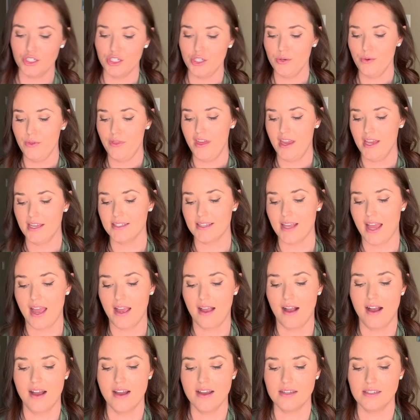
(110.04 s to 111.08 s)
two things I
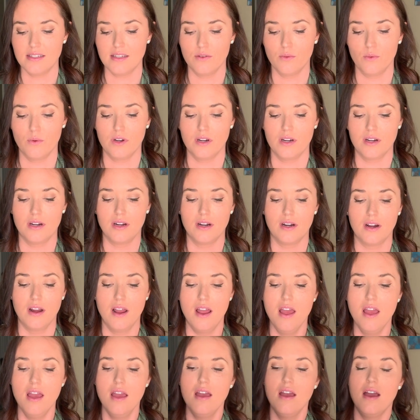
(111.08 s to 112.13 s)
got were,
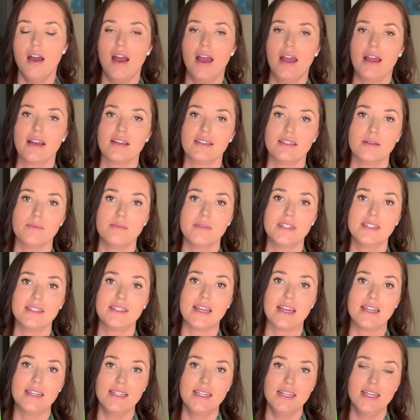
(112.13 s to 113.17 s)
I got some
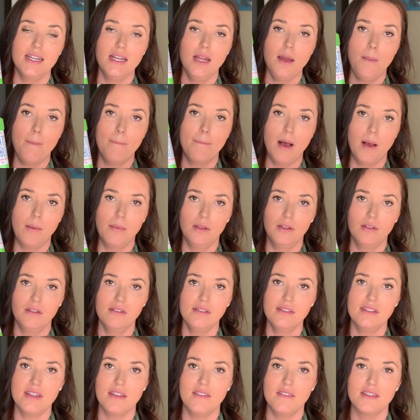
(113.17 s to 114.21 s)
scented
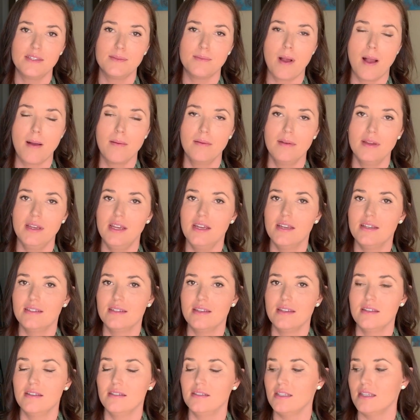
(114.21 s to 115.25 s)
bubbles. This probably
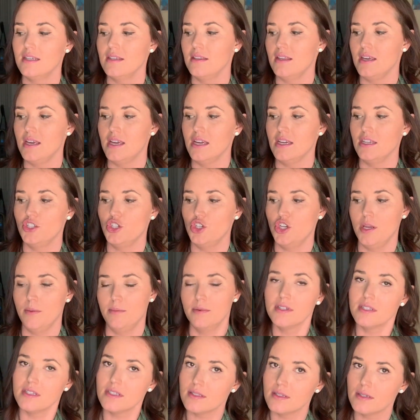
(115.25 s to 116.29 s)
isn't the
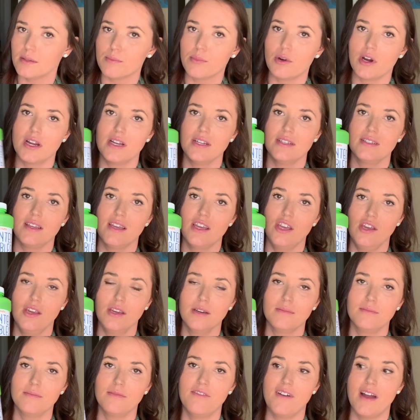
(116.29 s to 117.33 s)
cheapest price that you
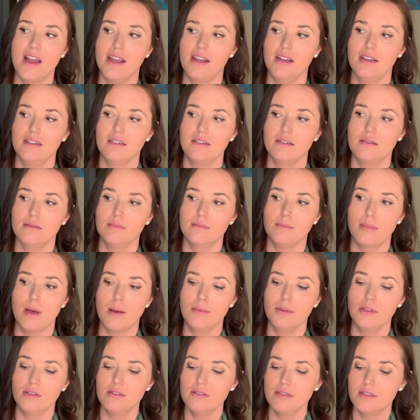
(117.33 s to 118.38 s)
can find
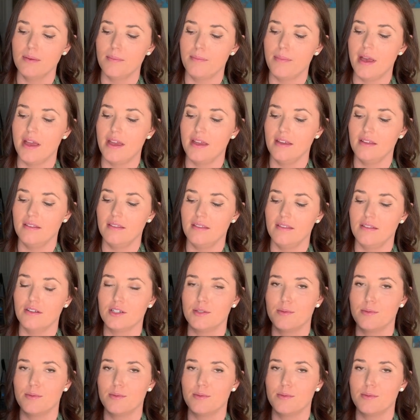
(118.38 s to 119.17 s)
bubbles, but they're